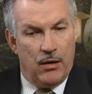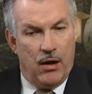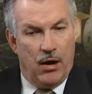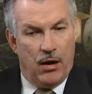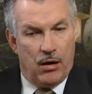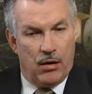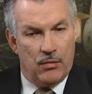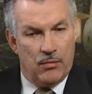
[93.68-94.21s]

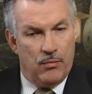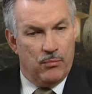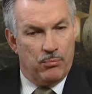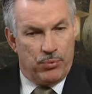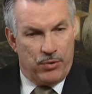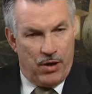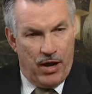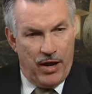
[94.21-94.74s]
Our
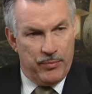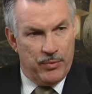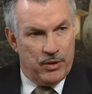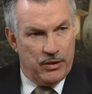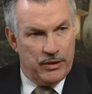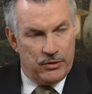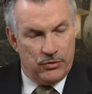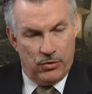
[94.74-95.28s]

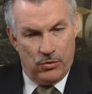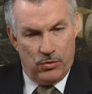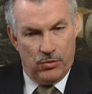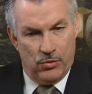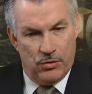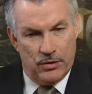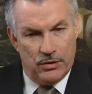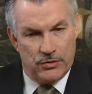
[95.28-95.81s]
primary
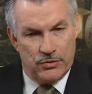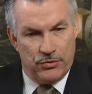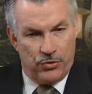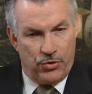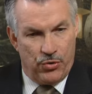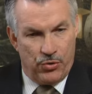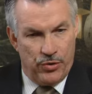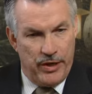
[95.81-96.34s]
goal is to
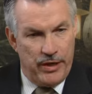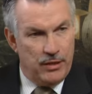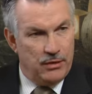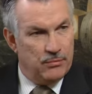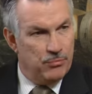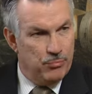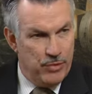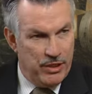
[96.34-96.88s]

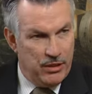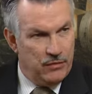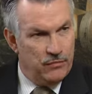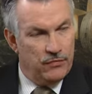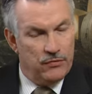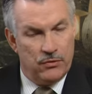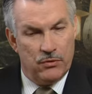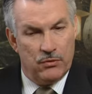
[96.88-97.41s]
create
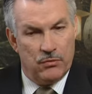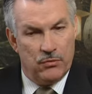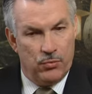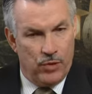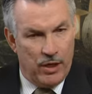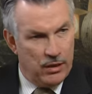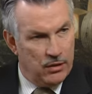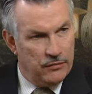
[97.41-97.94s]
meaningful,
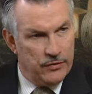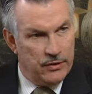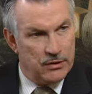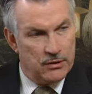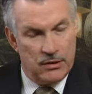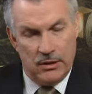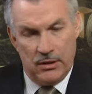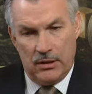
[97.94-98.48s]

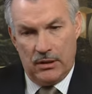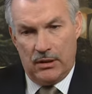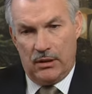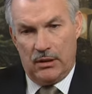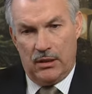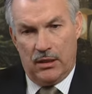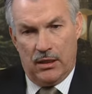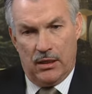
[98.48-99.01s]
relevant
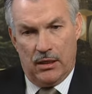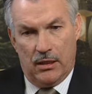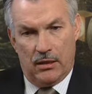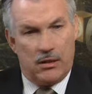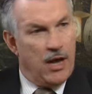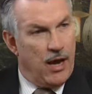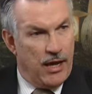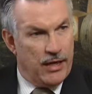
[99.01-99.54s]
uh,
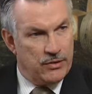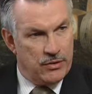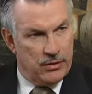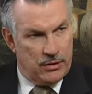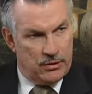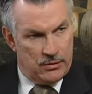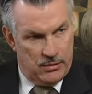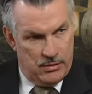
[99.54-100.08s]

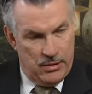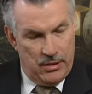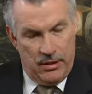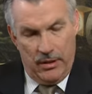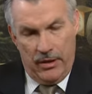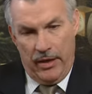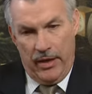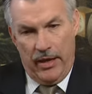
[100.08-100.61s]
content.
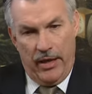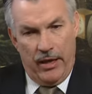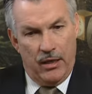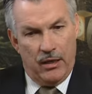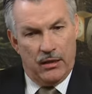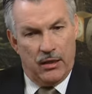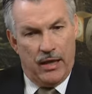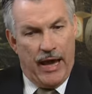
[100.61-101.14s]

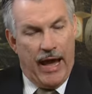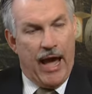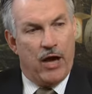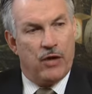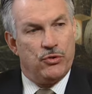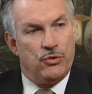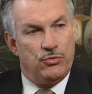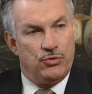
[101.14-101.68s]

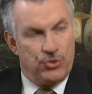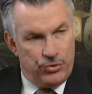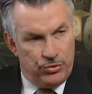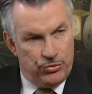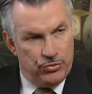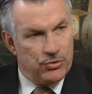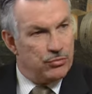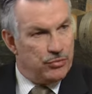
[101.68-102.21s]
How you
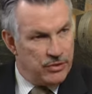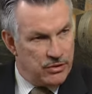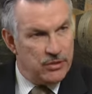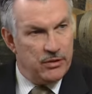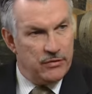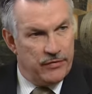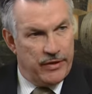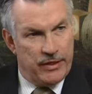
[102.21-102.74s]
choose to
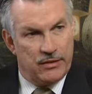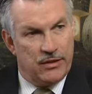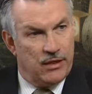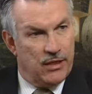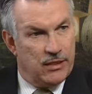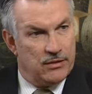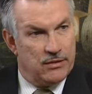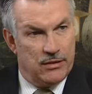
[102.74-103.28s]
receive that
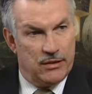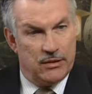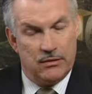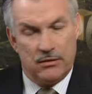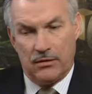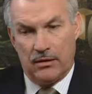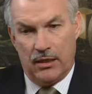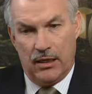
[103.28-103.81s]
content
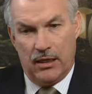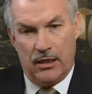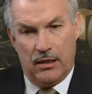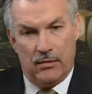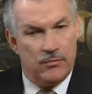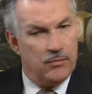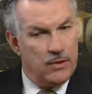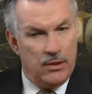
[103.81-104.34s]
uh,
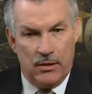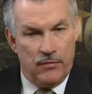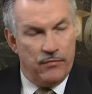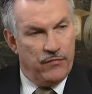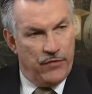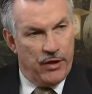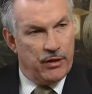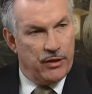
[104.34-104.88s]

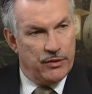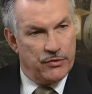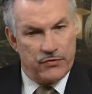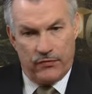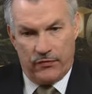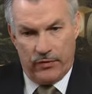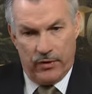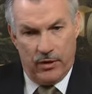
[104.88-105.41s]
varies
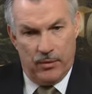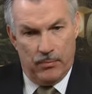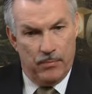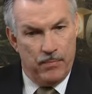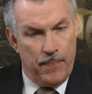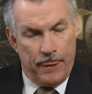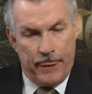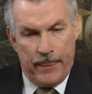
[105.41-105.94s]
from